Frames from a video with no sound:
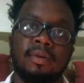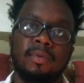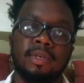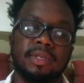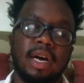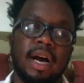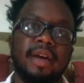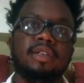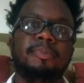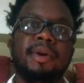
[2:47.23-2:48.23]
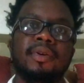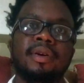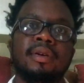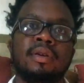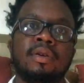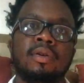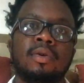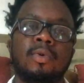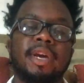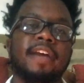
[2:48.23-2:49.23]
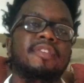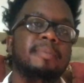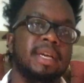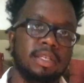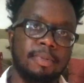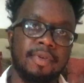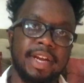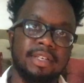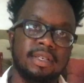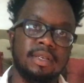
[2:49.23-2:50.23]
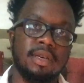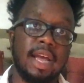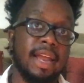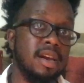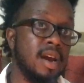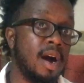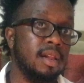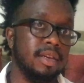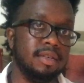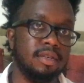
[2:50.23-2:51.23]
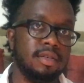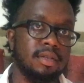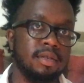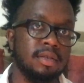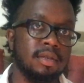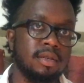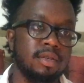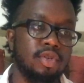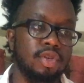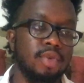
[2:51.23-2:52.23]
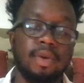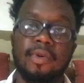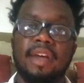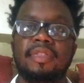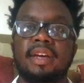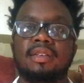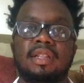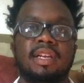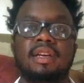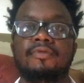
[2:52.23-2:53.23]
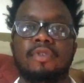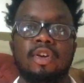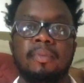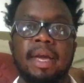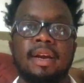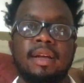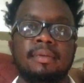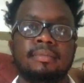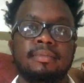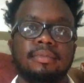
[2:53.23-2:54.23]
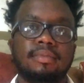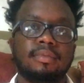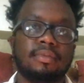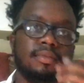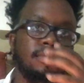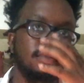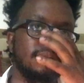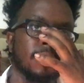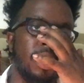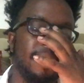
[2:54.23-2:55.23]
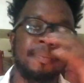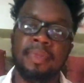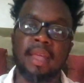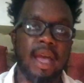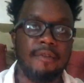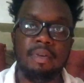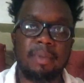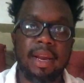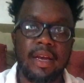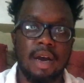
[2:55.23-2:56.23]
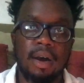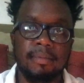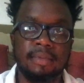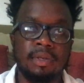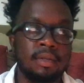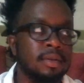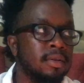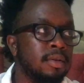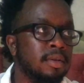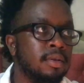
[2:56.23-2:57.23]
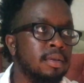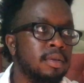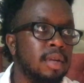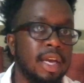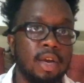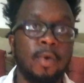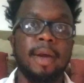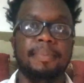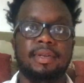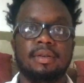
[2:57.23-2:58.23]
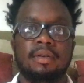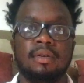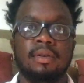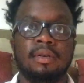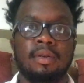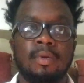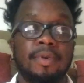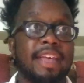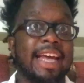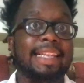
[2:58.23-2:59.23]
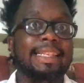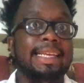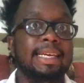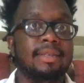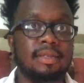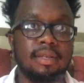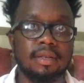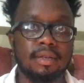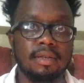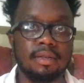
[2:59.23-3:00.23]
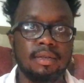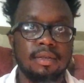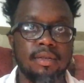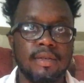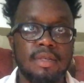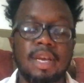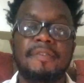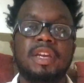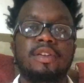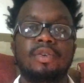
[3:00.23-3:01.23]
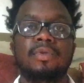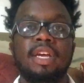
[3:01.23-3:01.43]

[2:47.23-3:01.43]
which was a higher spirit who gave them inspiration and knowledge to do the great things that they did for humanity. Okay, everybody comes equipped with at least 72